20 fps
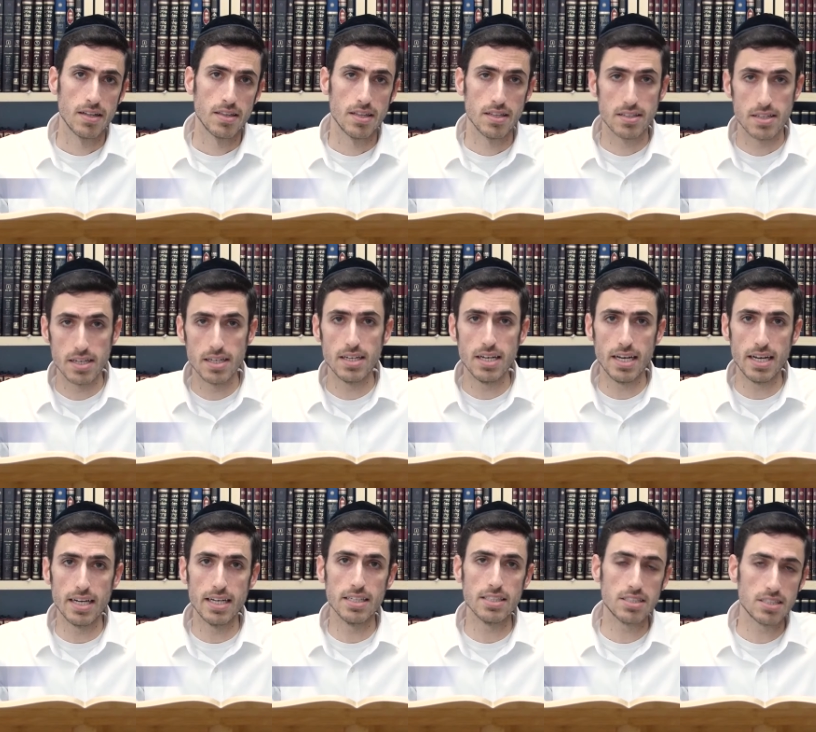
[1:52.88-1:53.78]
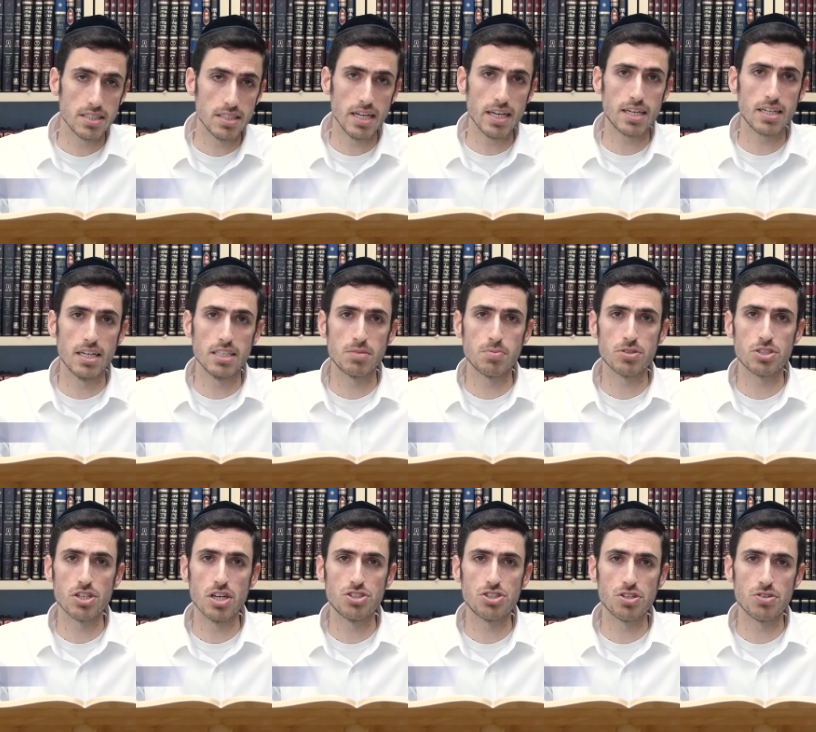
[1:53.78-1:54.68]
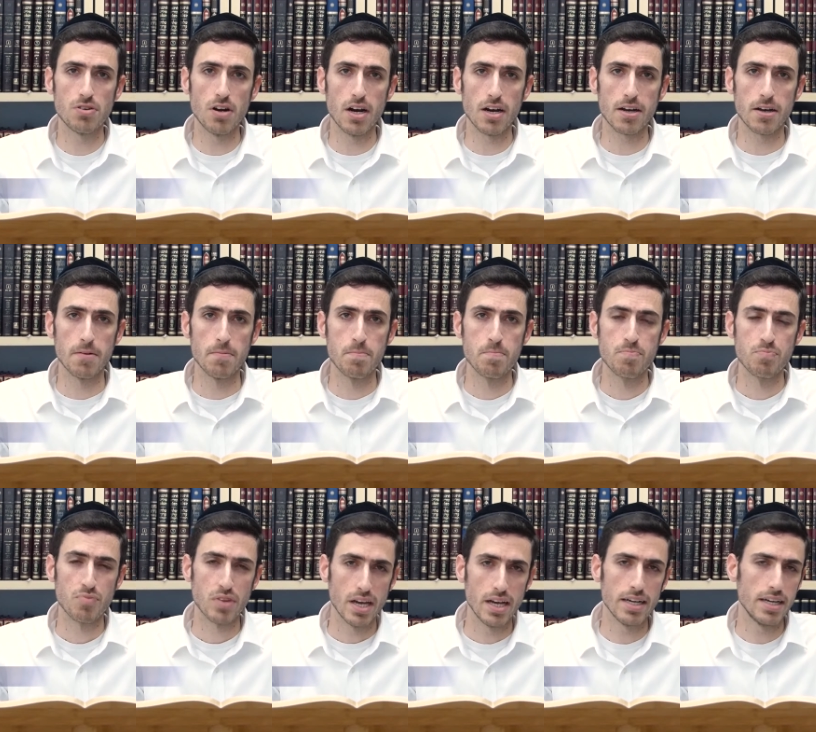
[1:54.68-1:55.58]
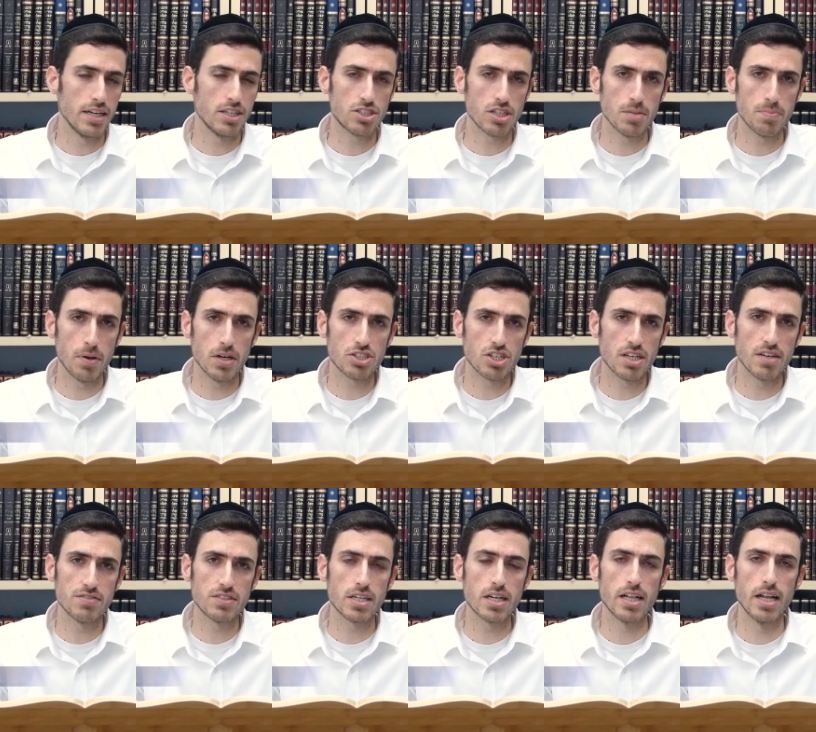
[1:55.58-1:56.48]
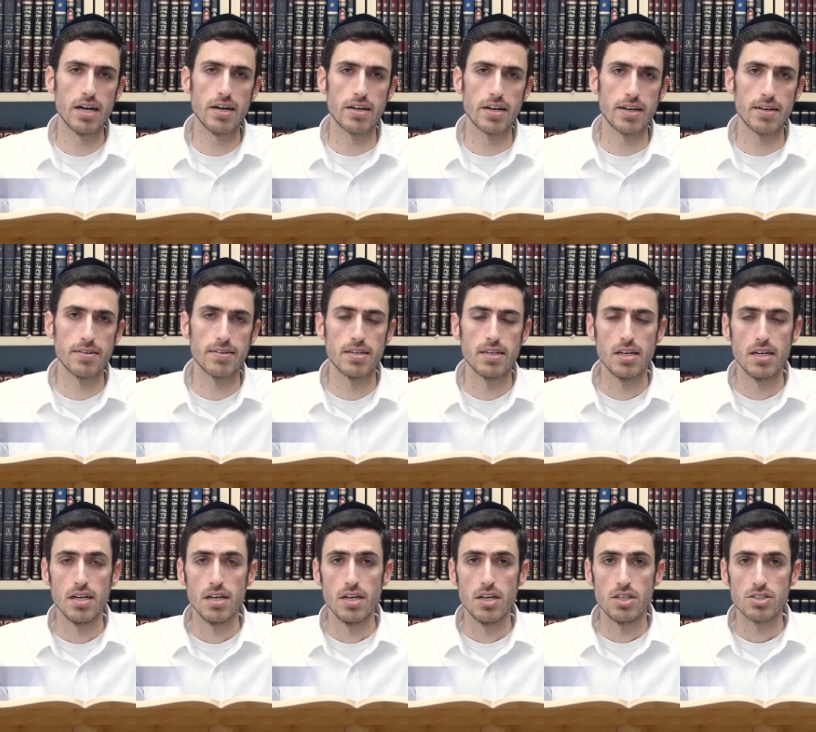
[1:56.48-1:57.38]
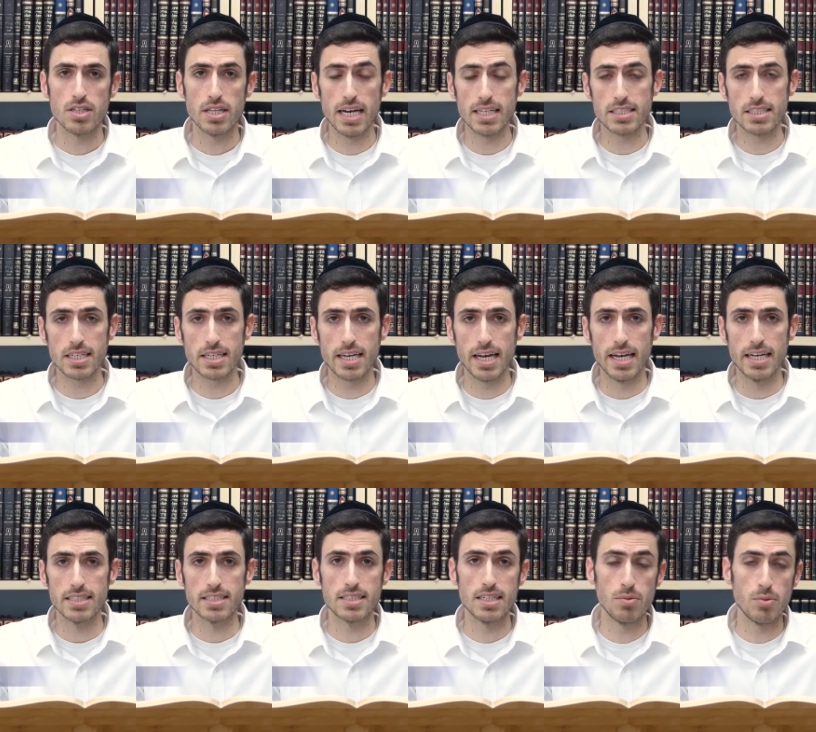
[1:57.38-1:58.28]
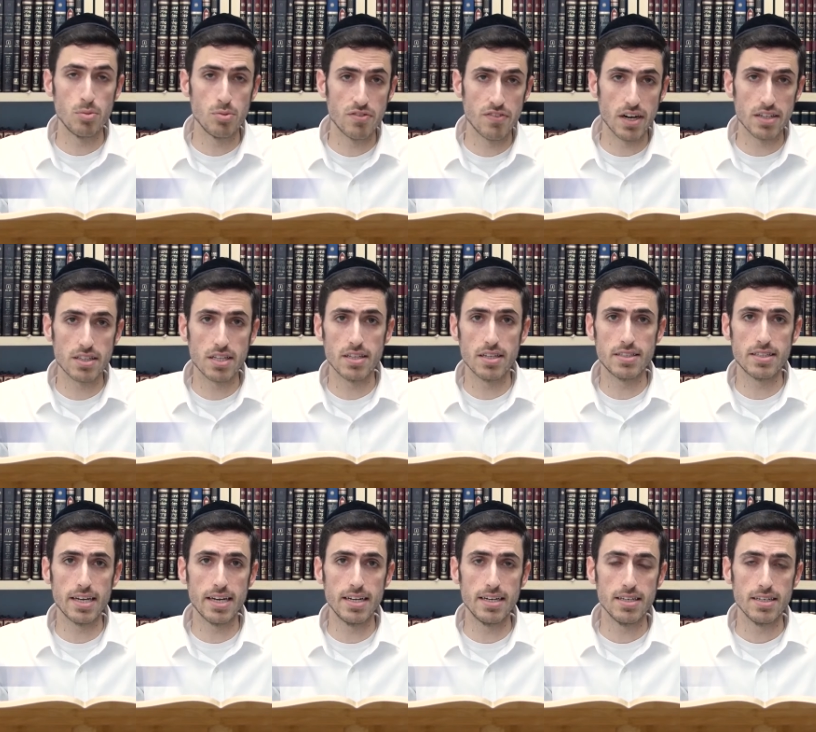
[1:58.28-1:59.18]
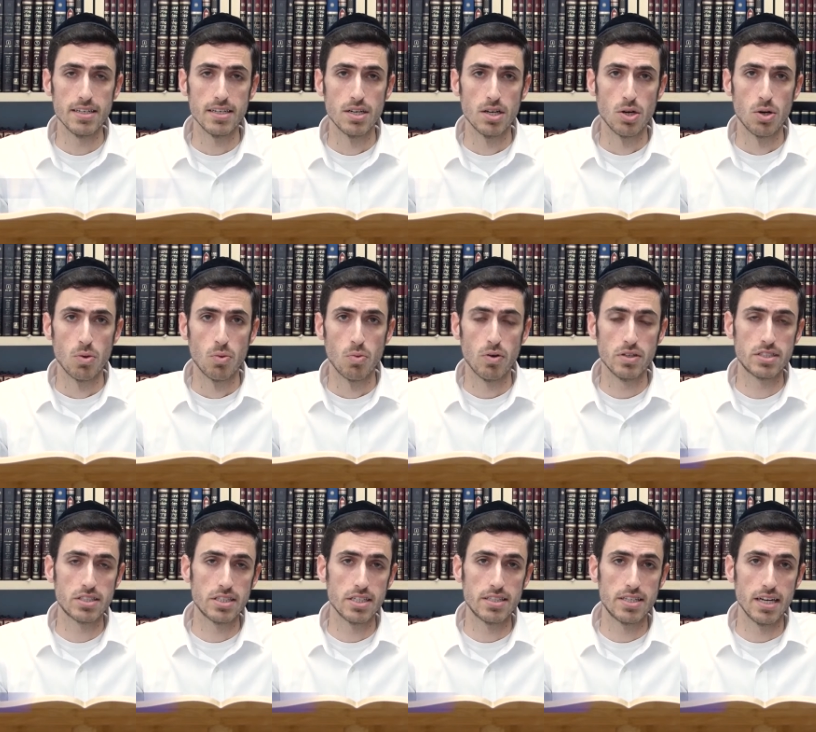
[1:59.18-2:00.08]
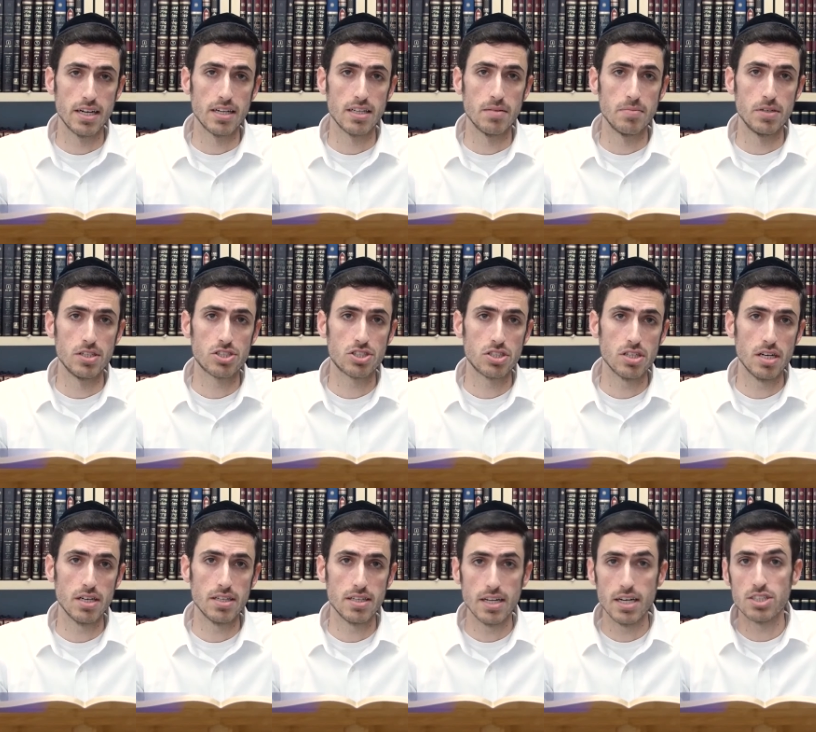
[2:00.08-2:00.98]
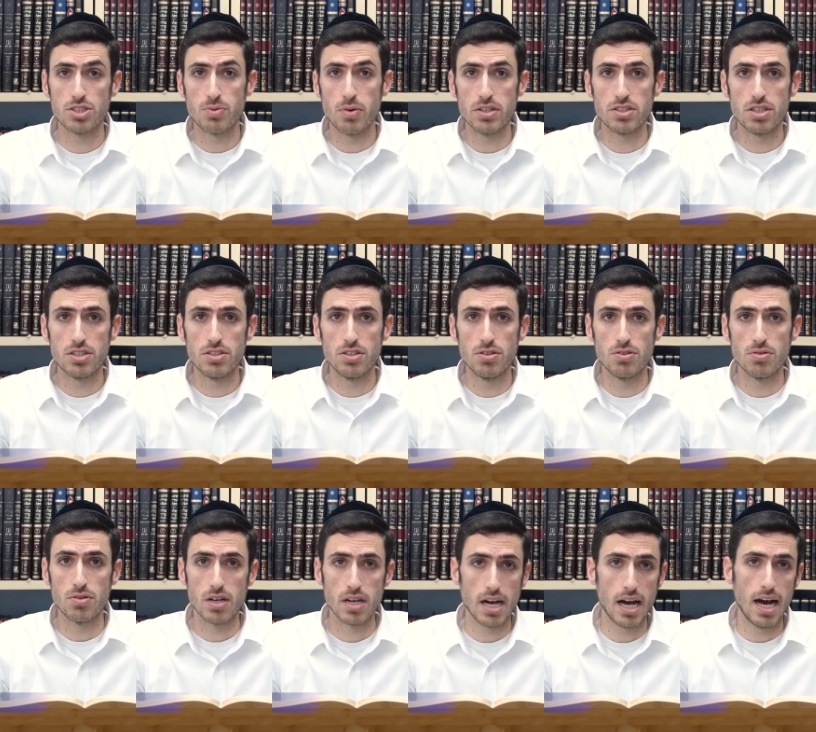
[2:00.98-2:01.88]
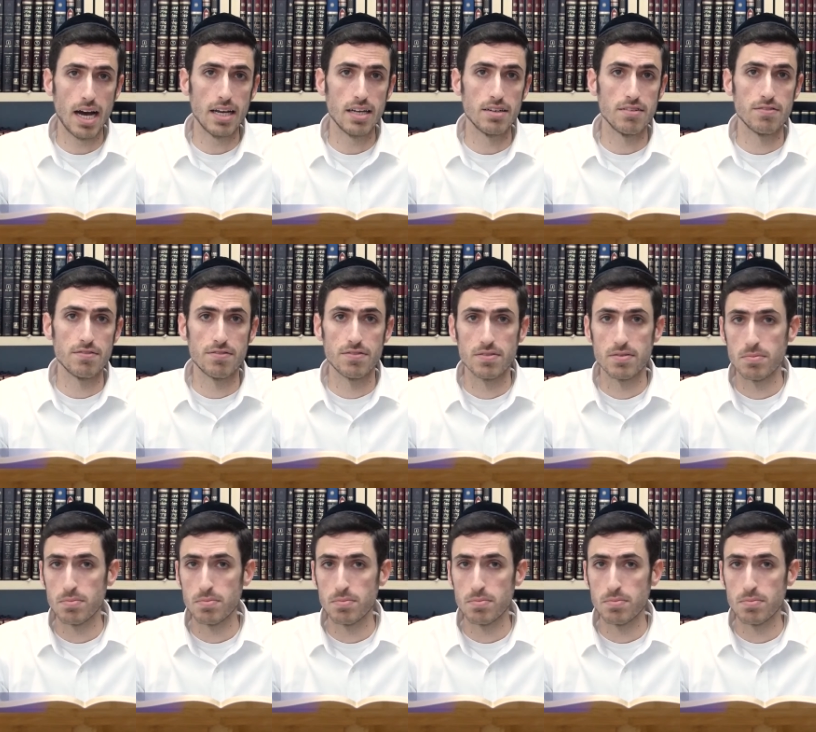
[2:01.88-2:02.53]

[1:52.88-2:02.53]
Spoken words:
the din is niknes b'shloisha drachim. It gives clarity. So that's the case. Then we move on to the din. What's the din in the Mishnah? The din is what to do. Chayav,